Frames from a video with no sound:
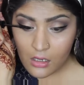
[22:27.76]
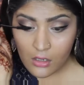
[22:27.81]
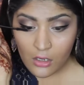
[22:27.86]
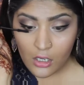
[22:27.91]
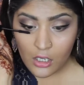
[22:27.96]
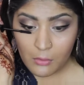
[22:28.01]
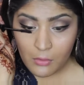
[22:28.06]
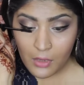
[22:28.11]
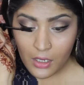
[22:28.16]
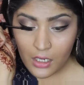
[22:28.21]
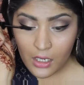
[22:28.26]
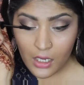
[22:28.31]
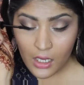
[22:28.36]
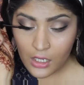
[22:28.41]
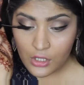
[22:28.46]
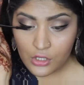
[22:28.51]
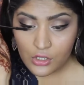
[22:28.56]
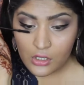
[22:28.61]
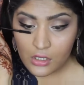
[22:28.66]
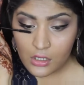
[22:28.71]
on my
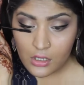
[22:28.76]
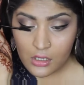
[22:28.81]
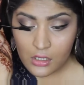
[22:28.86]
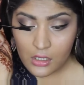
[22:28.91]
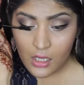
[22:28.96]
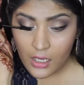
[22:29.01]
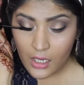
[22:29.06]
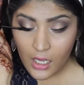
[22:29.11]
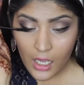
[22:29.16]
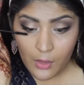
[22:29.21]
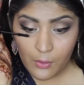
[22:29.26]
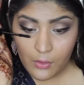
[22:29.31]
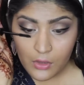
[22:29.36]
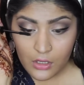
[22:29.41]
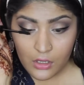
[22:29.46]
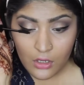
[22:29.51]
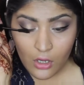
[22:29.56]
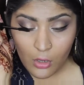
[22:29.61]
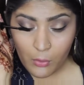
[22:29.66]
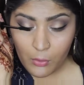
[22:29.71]
lashes like I
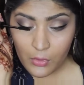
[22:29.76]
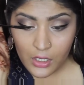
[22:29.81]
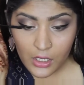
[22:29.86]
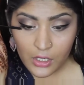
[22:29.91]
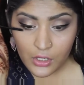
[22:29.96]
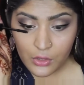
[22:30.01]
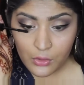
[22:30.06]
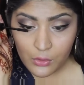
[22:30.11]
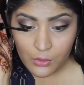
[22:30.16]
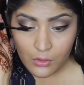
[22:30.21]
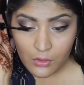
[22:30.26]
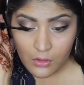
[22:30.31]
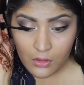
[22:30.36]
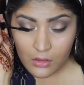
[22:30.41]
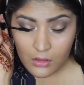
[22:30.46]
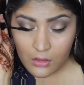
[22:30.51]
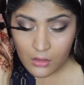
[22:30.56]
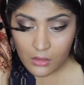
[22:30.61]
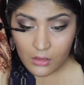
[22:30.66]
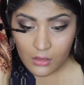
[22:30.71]
would normally do.